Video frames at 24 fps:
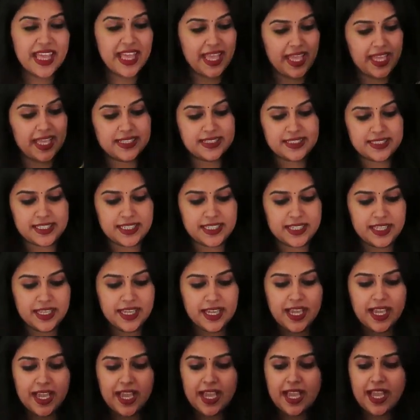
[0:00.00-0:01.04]
that,
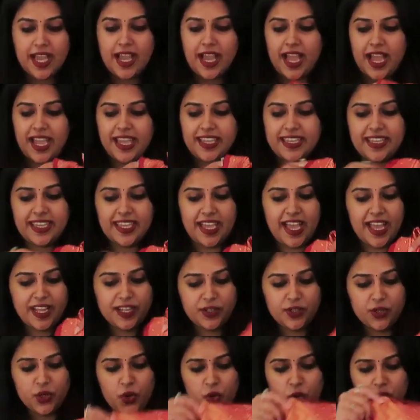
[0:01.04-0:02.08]
I
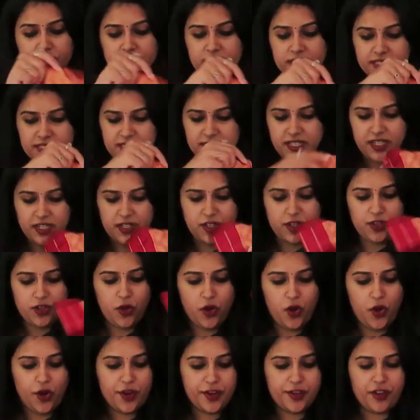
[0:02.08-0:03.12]
can notice a
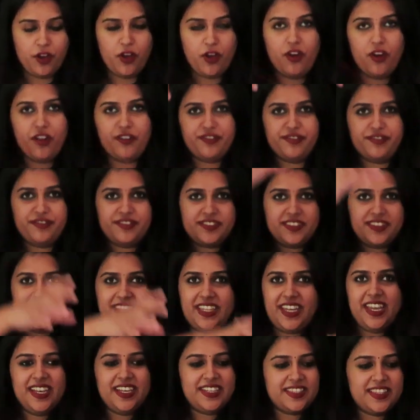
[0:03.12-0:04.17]
lot of
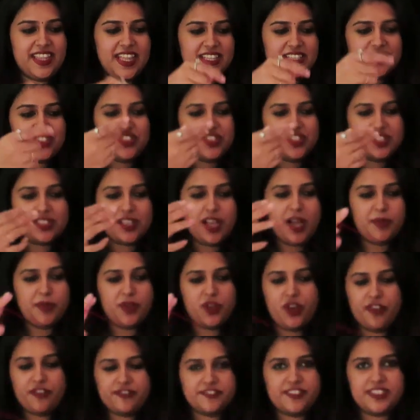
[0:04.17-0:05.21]
thread that's just
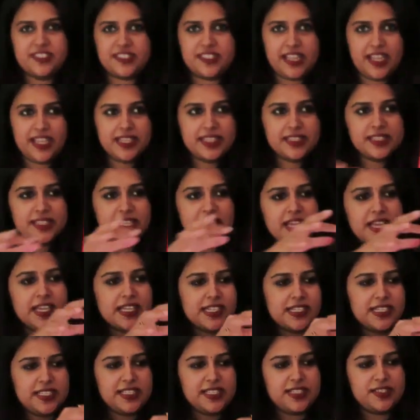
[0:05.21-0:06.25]
coming off the sides
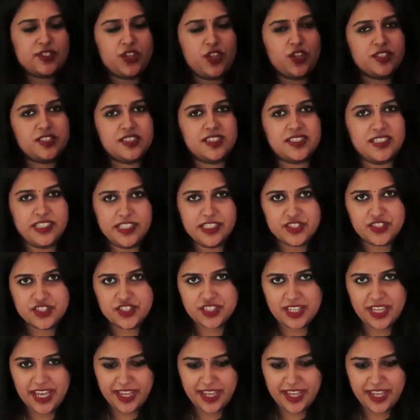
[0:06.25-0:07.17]
because it's not stitched,